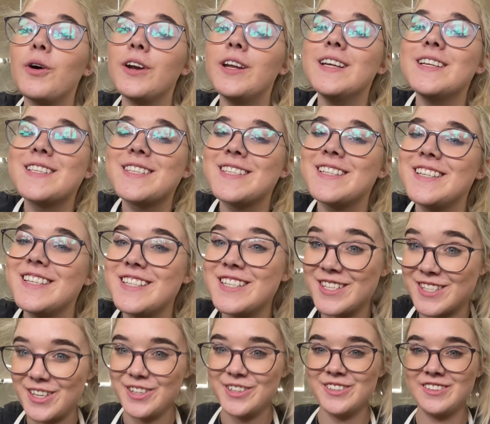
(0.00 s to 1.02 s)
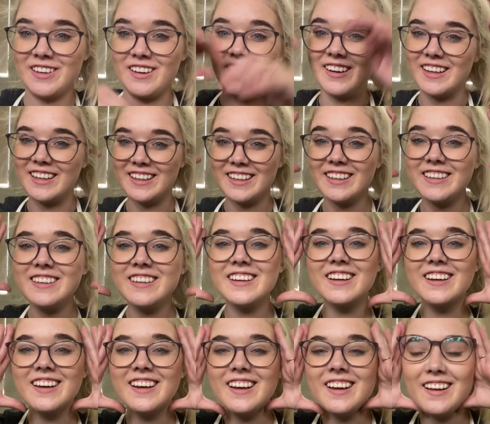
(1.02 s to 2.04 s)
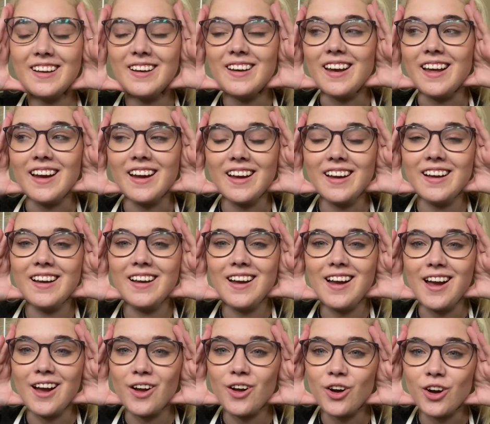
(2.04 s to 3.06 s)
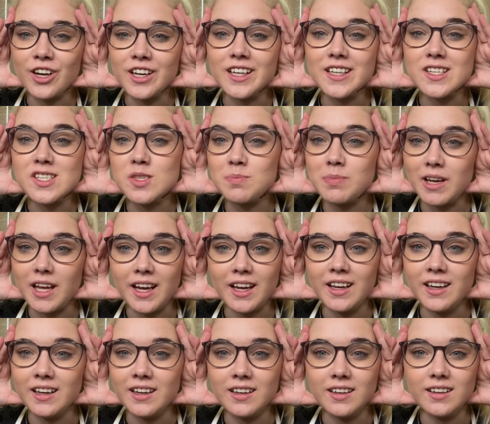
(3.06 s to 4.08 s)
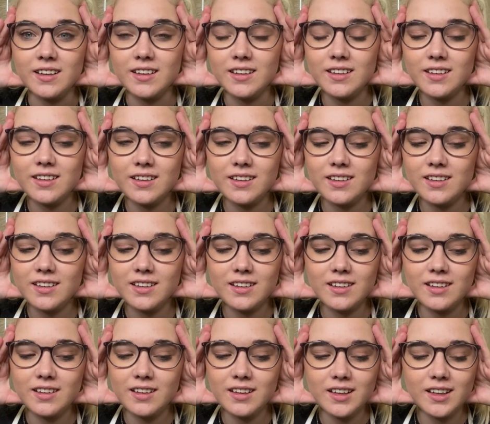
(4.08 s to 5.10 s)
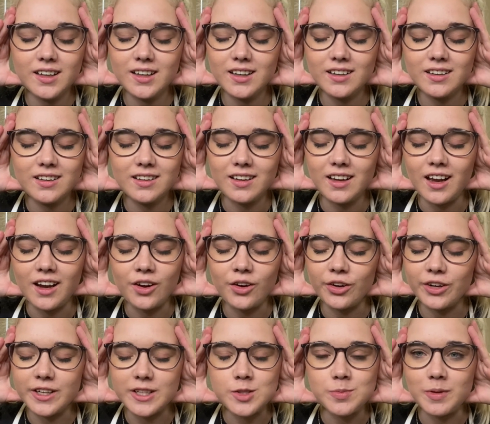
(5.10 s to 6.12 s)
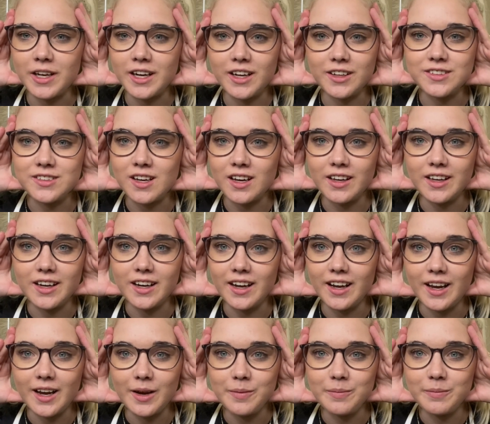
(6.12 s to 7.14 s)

honestly so tired. Like, I can't explain. I can't explain how tired I am.